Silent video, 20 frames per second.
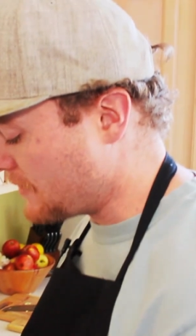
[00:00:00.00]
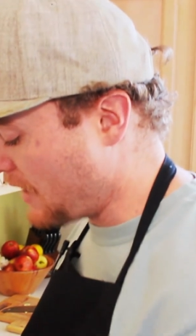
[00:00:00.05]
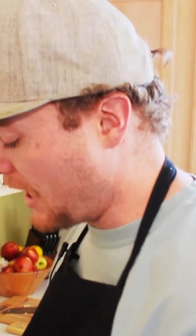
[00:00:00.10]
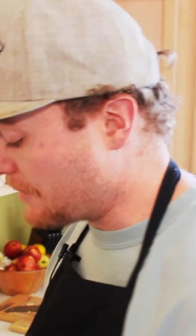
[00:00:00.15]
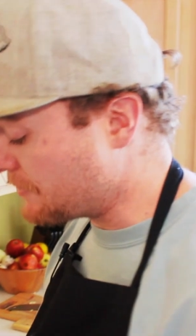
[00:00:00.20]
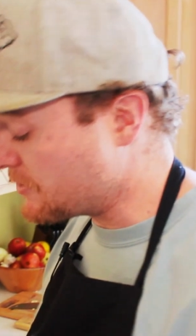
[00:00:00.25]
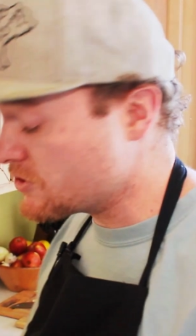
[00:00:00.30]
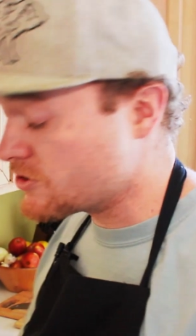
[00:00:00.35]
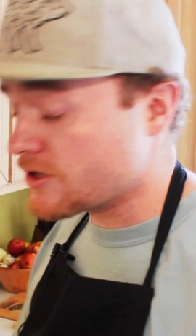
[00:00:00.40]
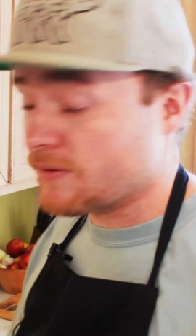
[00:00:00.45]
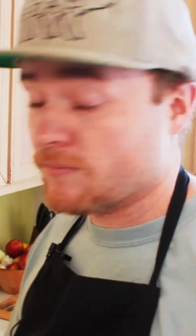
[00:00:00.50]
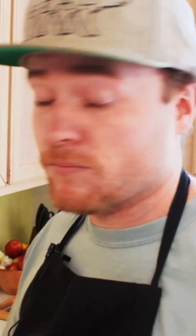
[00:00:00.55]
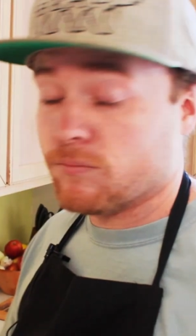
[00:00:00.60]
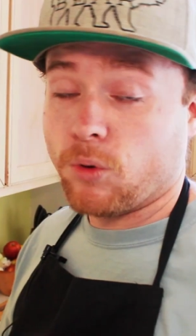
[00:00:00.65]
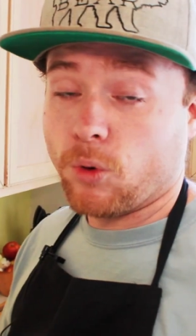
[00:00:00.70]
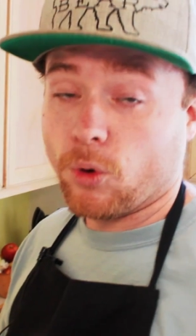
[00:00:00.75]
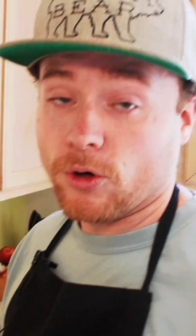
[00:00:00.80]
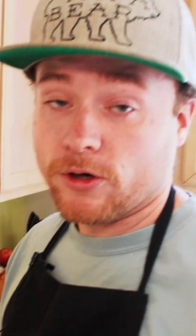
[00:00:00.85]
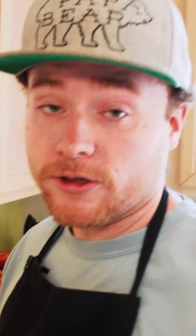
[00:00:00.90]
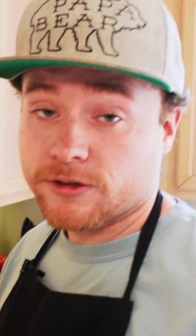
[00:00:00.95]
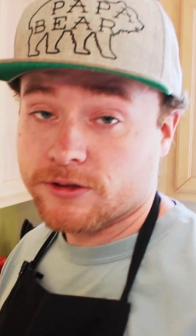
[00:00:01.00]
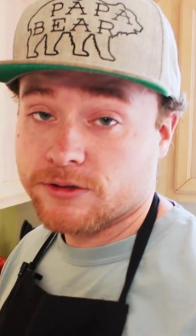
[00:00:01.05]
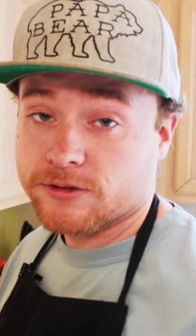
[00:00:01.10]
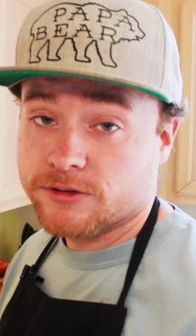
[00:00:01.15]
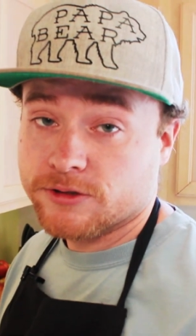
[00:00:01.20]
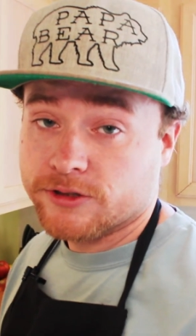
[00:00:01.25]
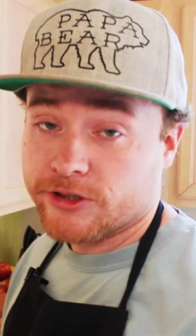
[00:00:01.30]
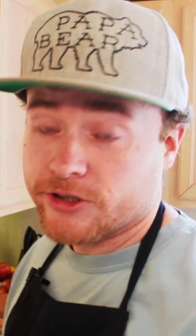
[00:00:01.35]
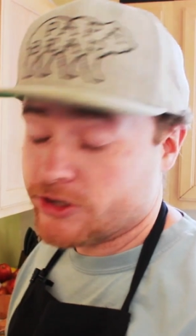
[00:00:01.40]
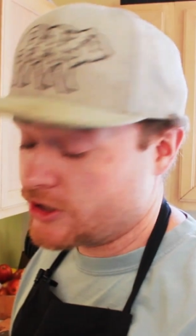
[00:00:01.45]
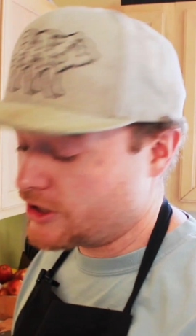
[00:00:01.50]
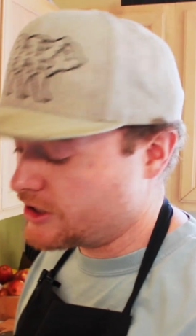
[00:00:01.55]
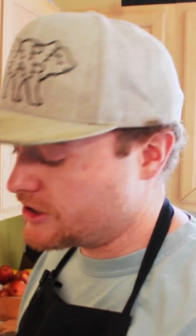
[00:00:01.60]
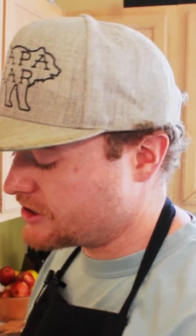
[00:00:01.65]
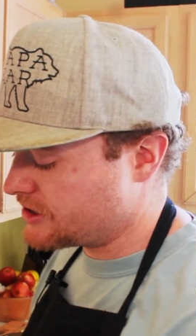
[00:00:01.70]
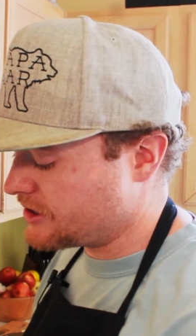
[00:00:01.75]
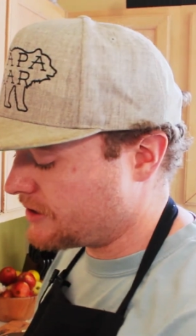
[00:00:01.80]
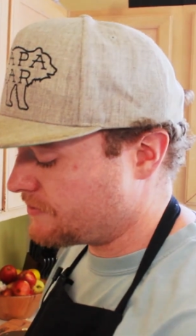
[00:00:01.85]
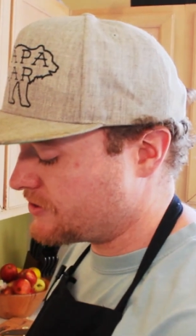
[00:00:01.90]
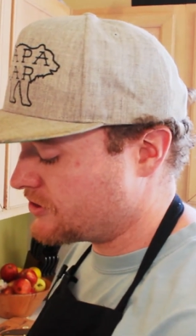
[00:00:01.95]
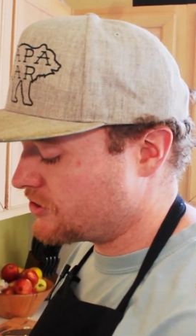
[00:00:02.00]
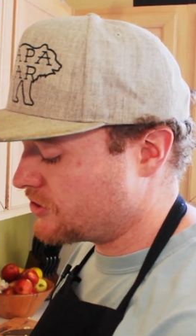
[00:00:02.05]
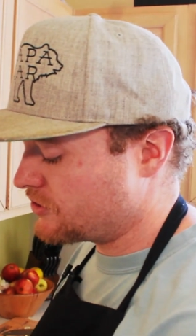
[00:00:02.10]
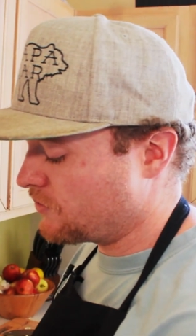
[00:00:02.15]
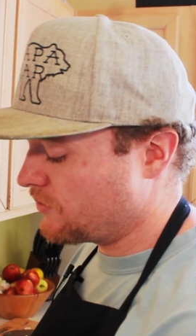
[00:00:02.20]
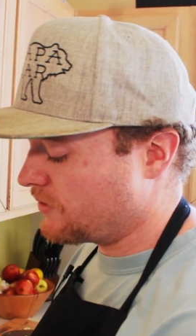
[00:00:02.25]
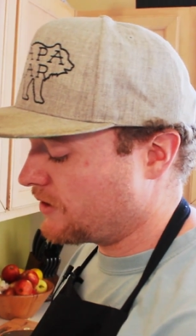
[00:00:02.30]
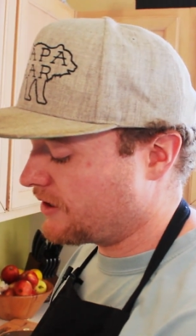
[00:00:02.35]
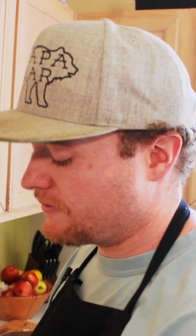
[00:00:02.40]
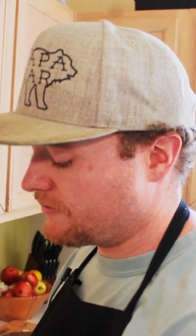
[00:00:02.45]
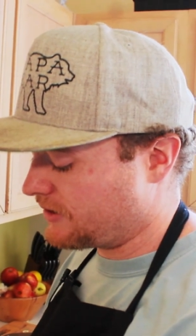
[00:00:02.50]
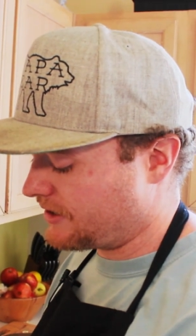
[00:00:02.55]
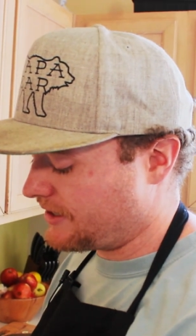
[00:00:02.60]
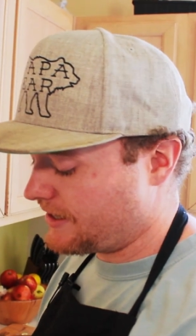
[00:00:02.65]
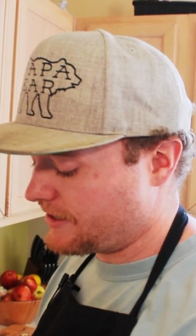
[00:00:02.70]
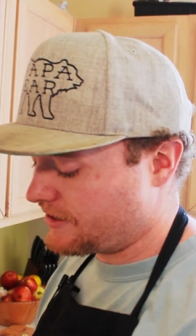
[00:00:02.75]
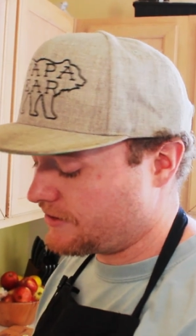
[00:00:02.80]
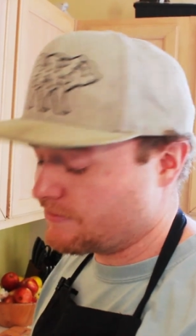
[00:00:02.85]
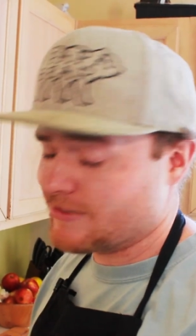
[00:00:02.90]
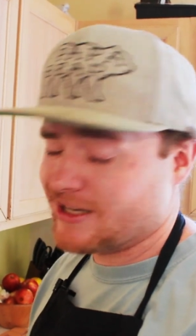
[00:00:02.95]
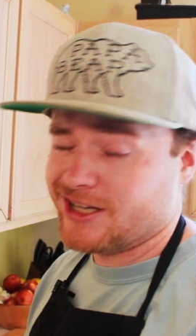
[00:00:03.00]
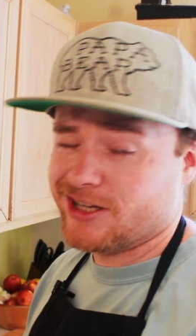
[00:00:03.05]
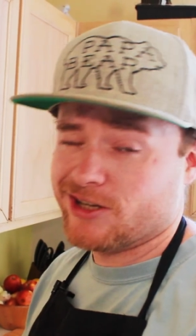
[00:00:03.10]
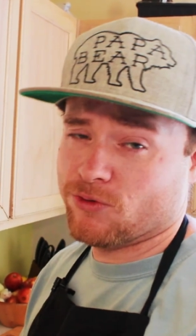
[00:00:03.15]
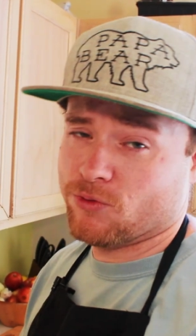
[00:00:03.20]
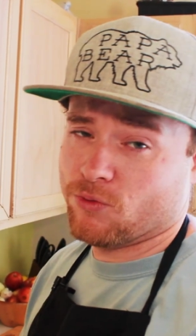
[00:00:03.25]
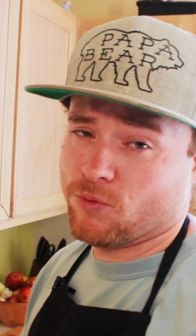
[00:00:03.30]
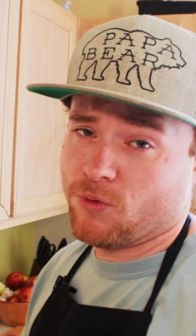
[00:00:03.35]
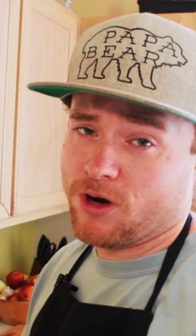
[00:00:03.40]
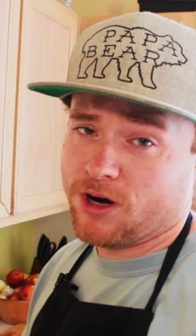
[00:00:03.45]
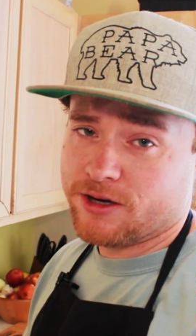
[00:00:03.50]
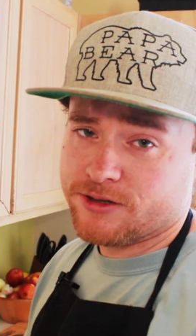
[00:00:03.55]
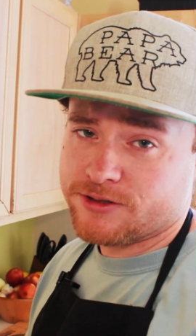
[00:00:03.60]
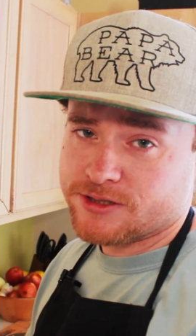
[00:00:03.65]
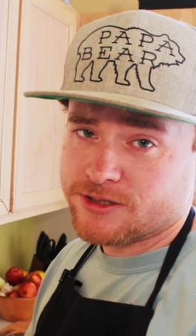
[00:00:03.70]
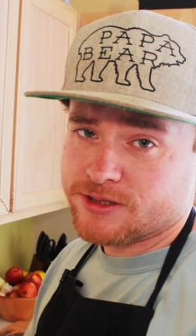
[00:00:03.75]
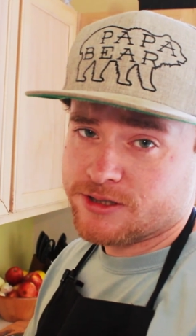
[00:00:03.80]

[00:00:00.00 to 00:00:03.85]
using pork. You can substitute whatever kind of meat you want.